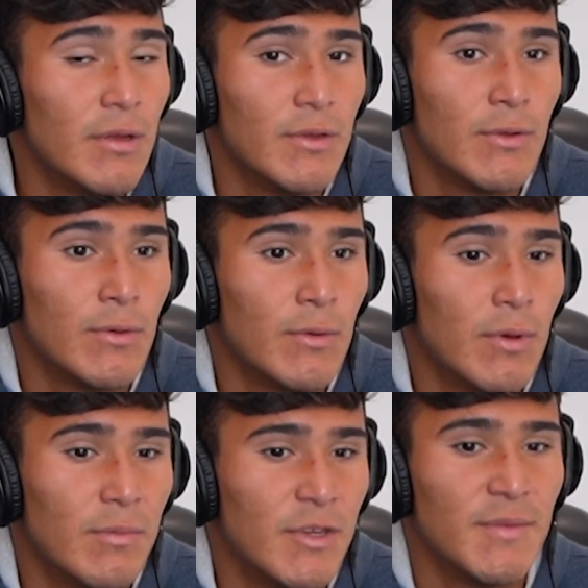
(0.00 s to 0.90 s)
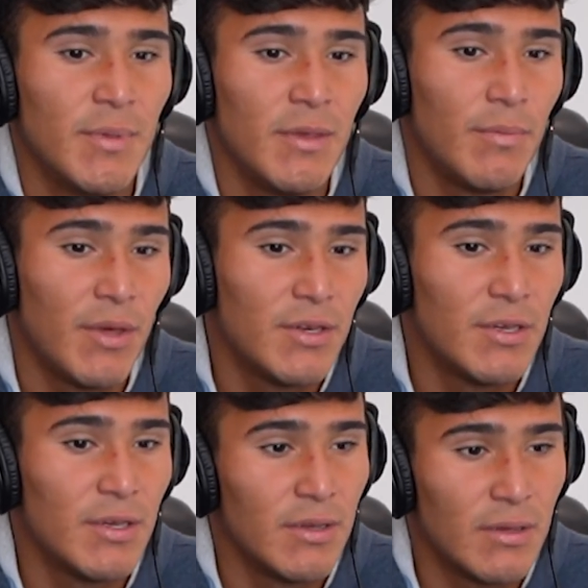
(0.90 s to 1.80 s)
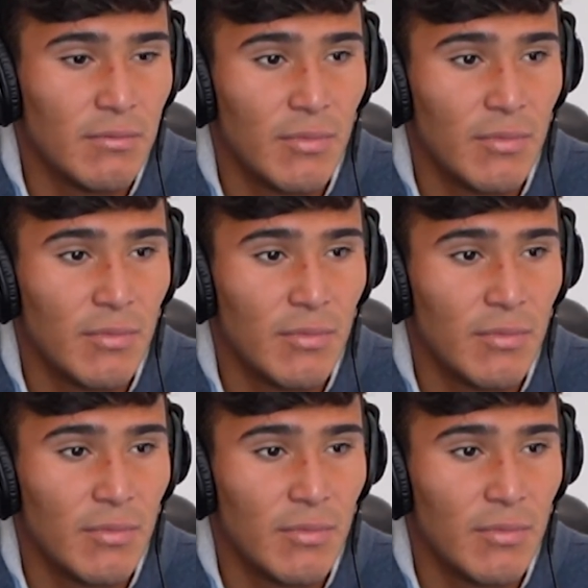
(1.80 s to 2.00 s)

So I'm just being patient.